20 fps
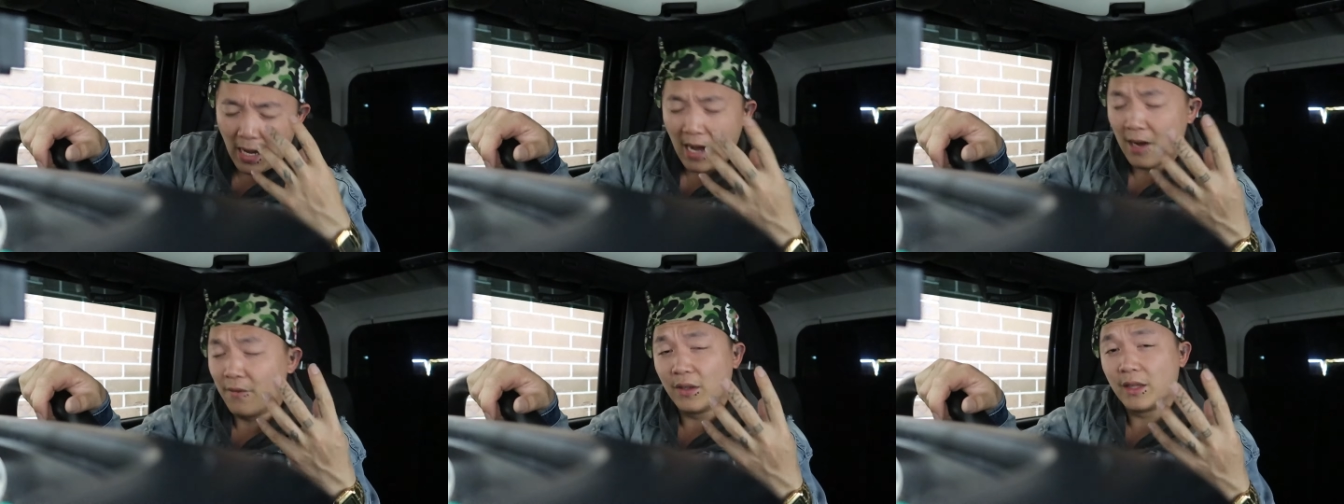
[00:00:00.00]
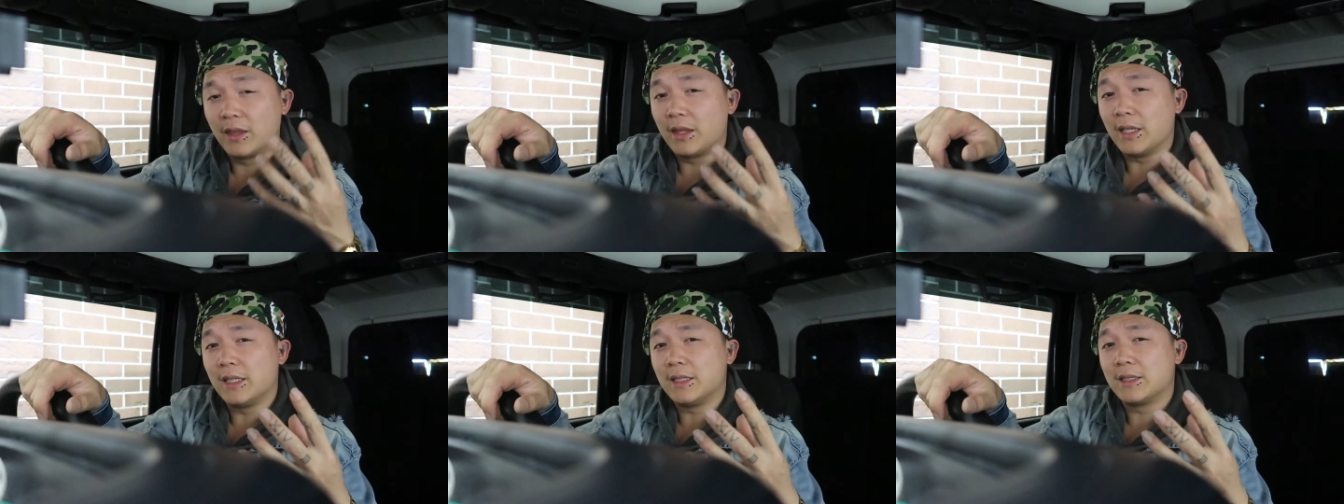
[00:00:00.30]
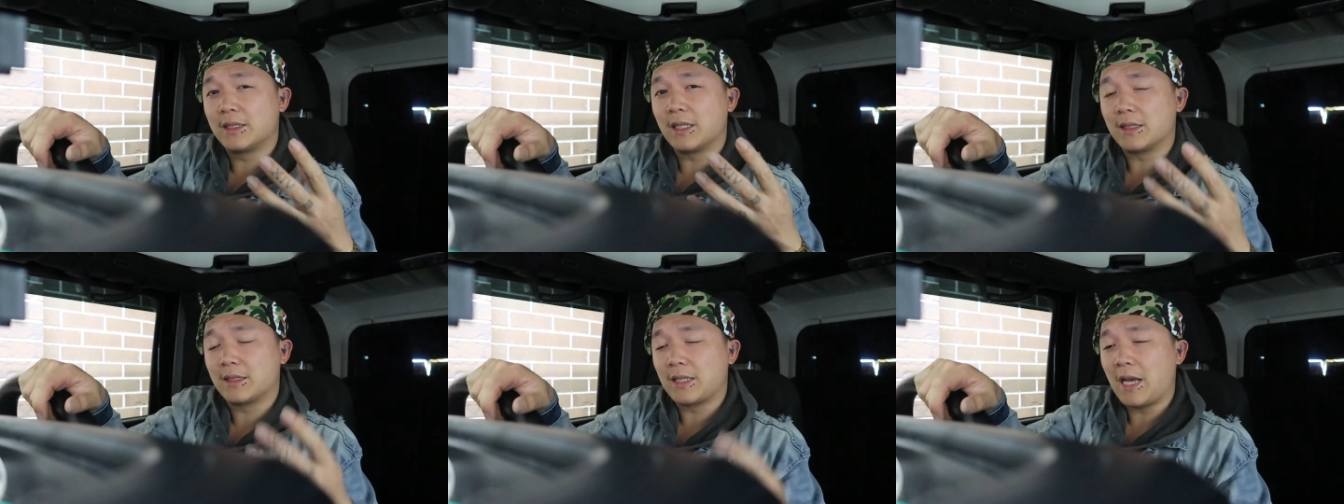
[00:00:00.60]
other
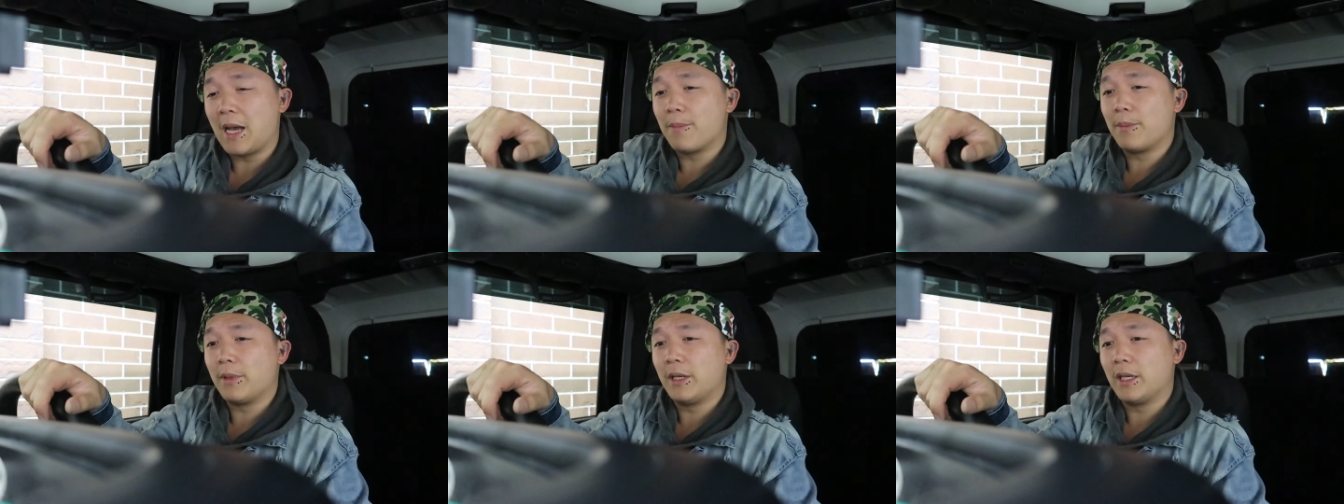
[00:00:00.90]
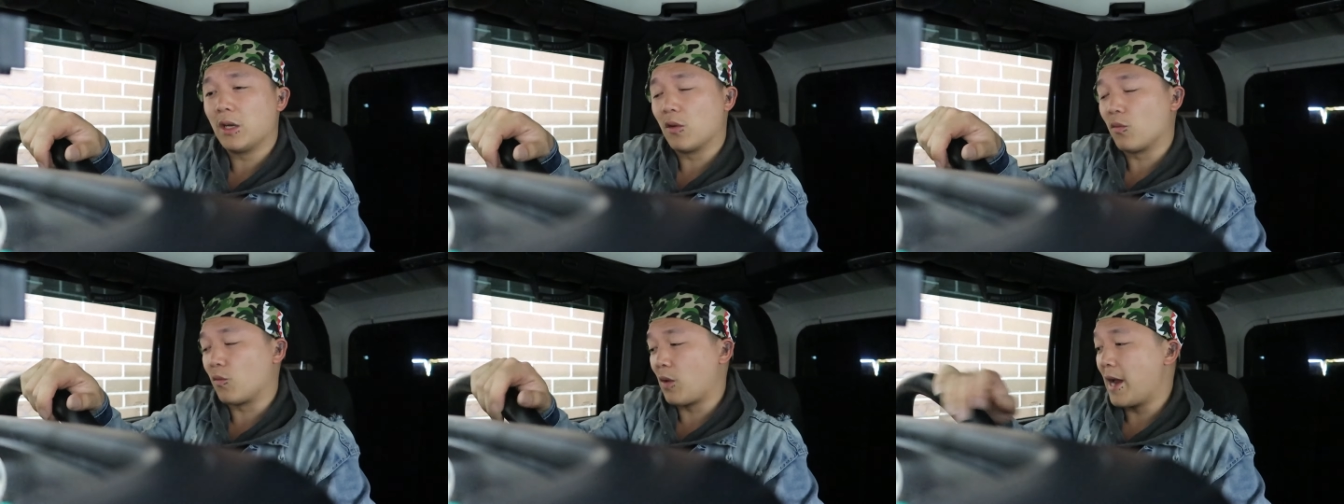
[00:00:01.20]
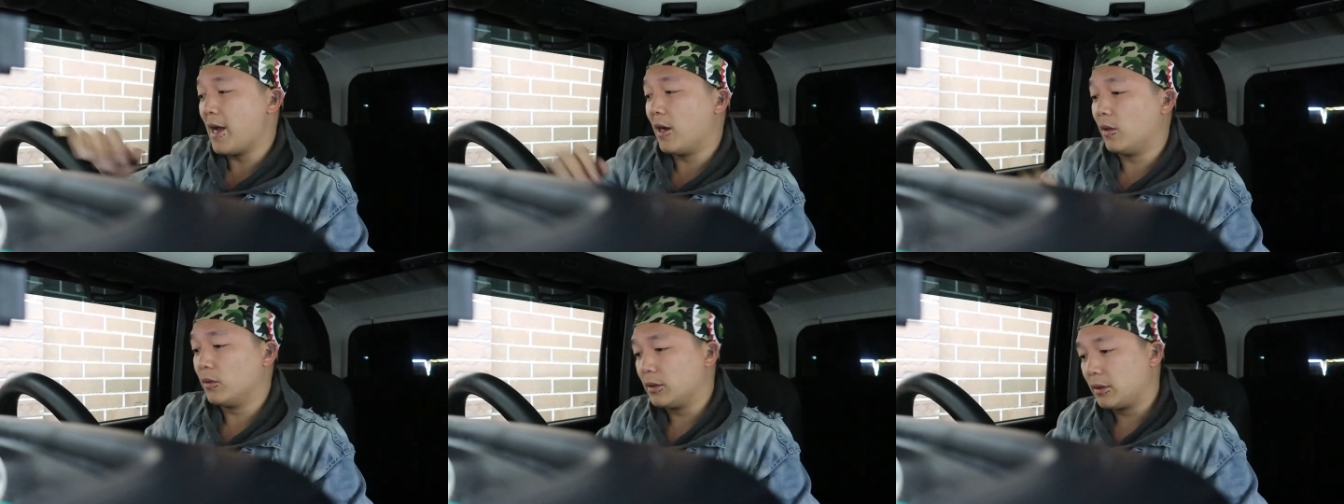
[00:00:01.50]
things that's happening
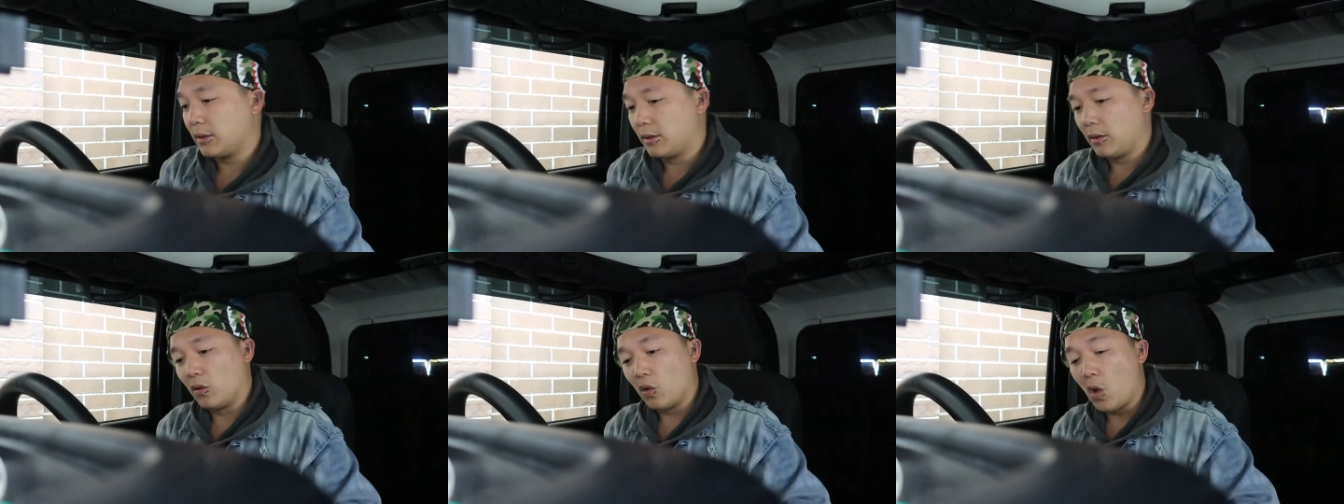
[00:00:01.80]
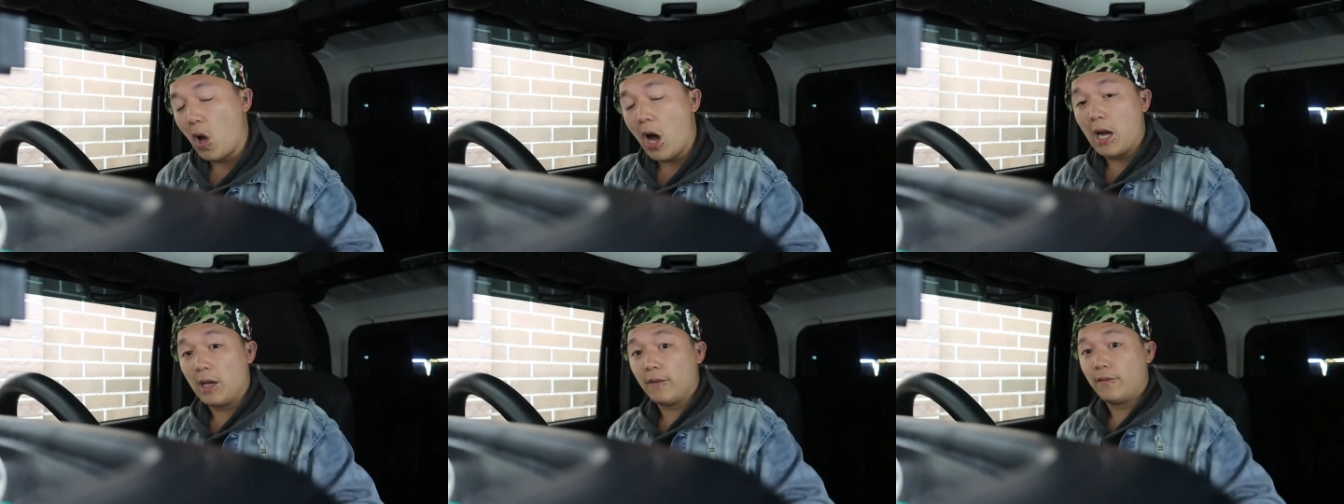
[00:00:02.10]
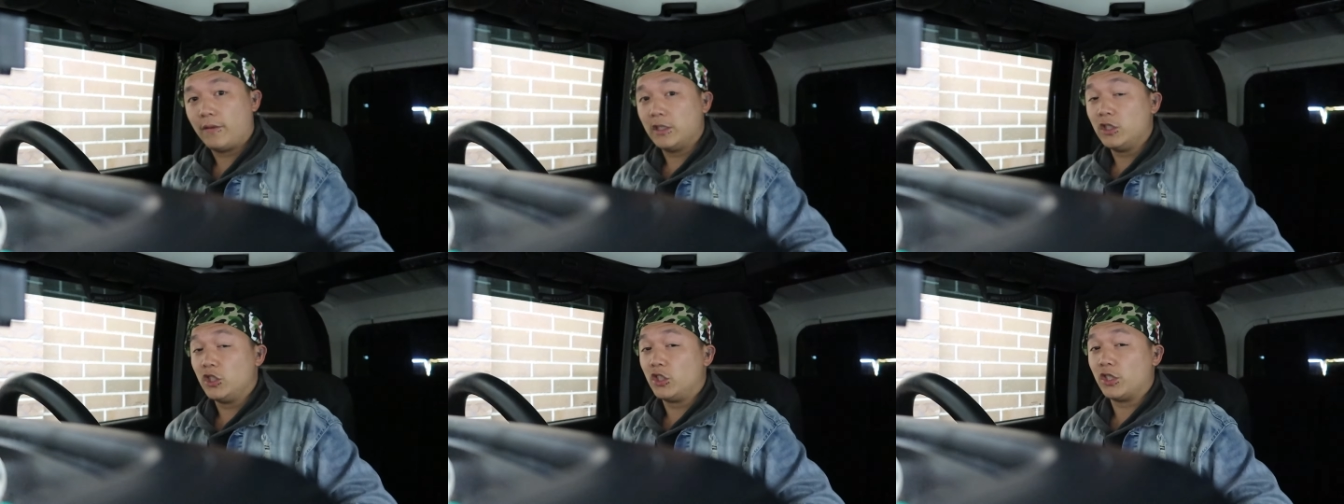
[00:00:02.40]
around
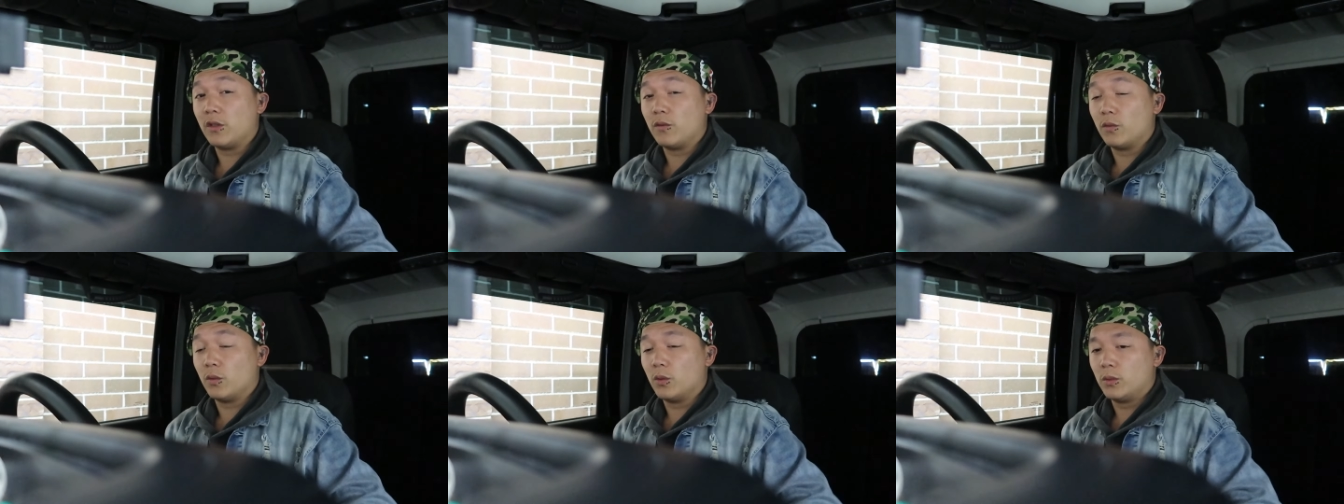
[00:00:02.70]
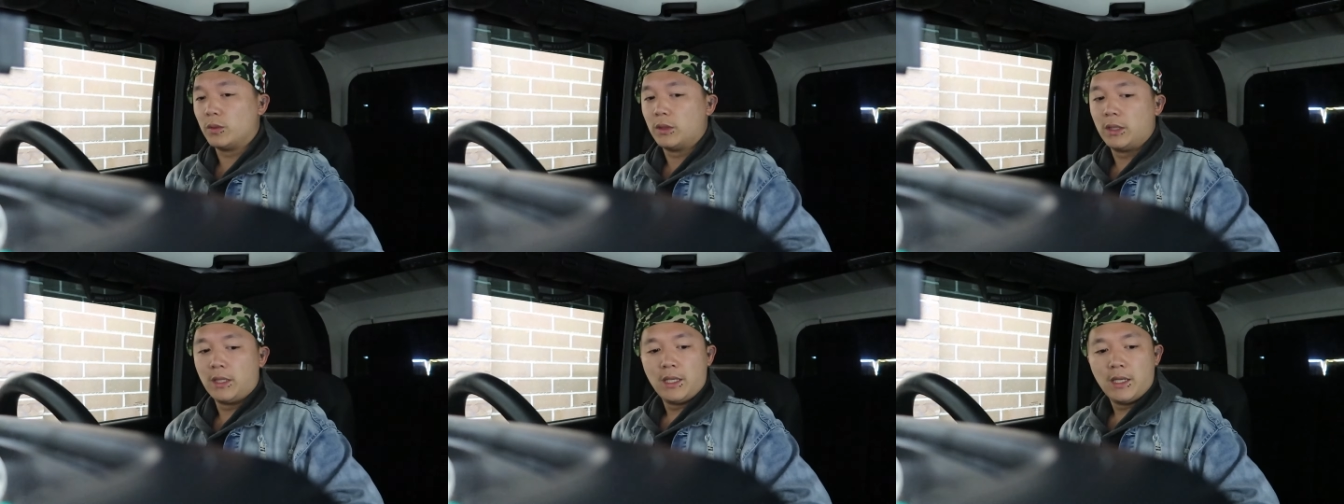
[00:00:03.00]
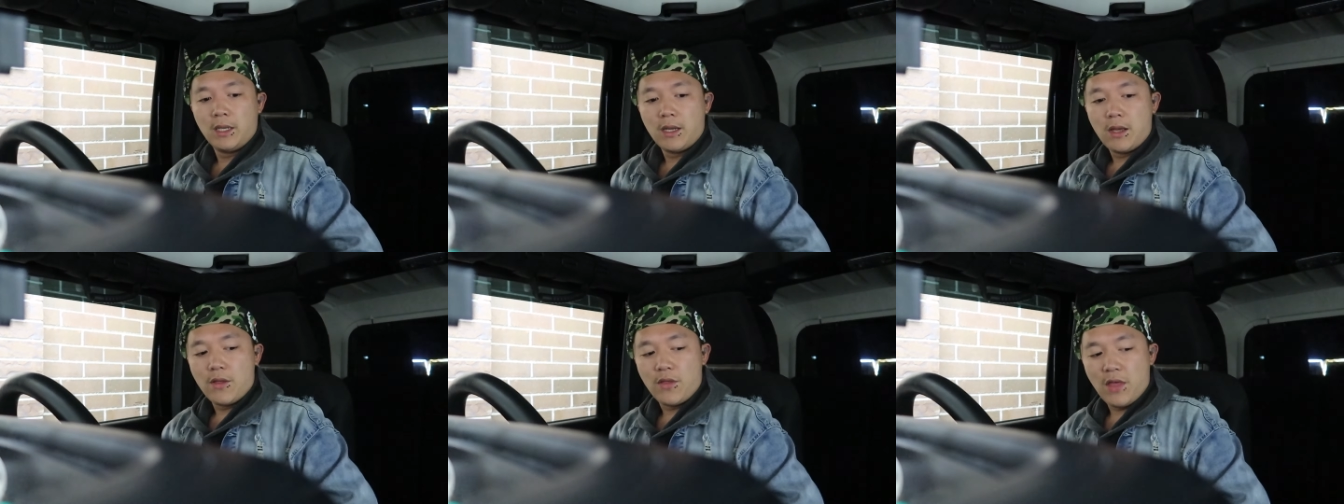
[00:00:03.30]
life in general
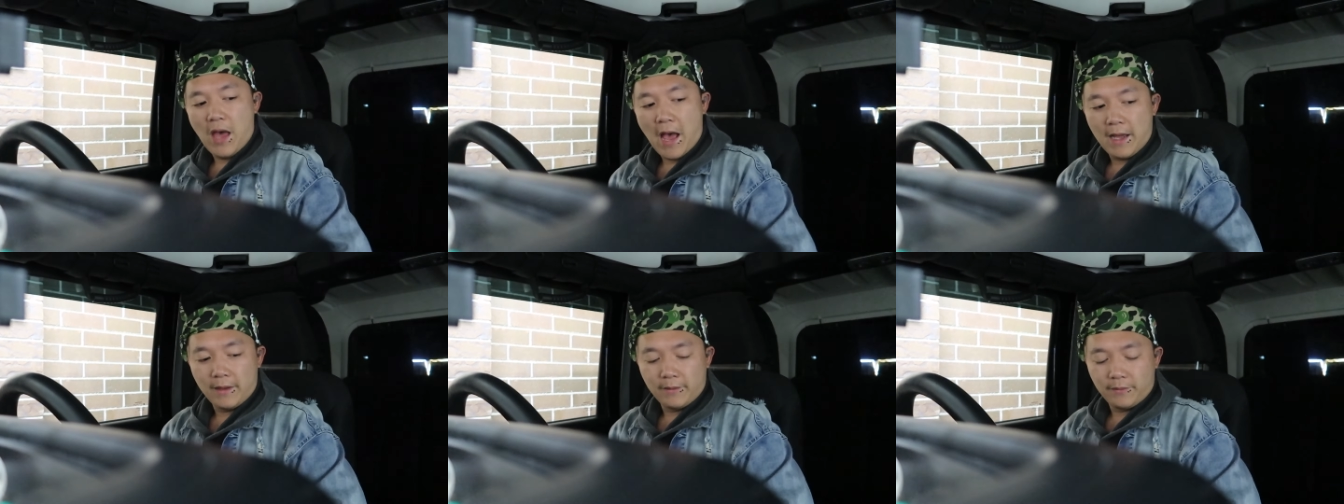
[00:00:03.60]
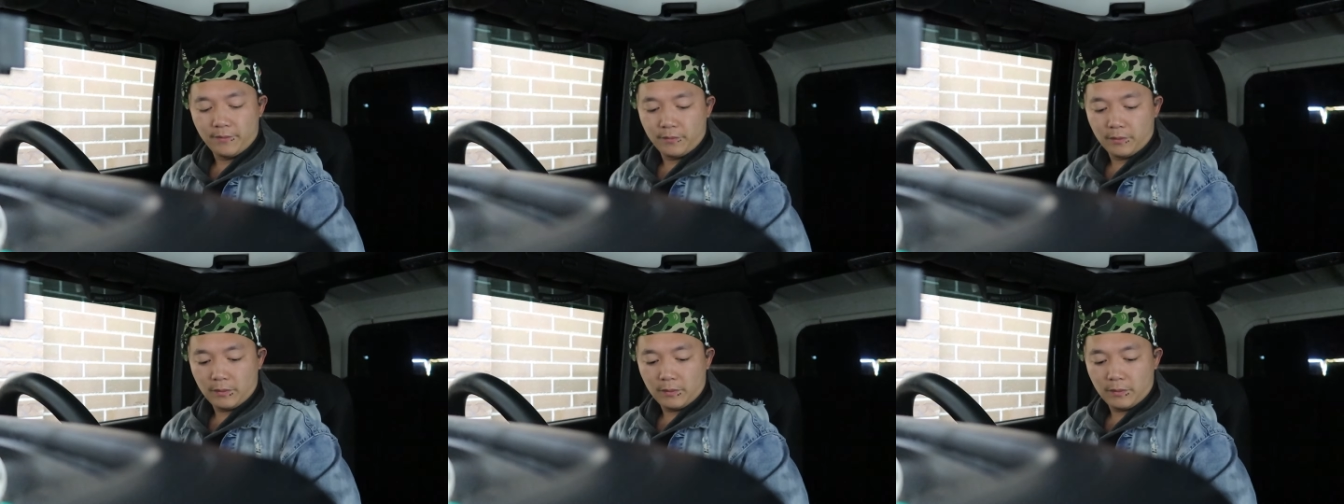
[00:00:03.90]
that